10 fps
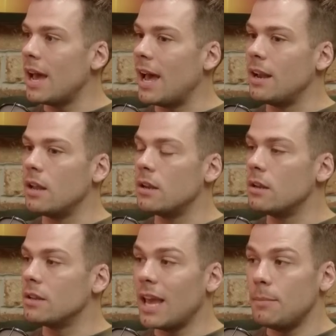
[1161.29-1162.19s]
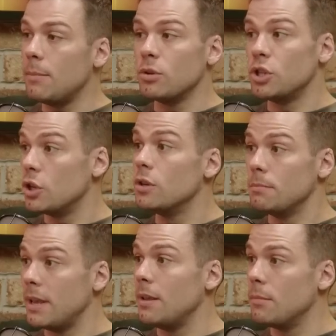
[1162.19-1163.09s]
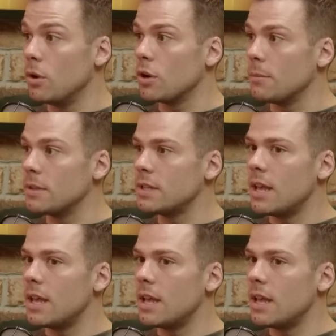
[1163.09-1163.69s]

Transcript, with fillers: and gay people shouldn't be monogamous.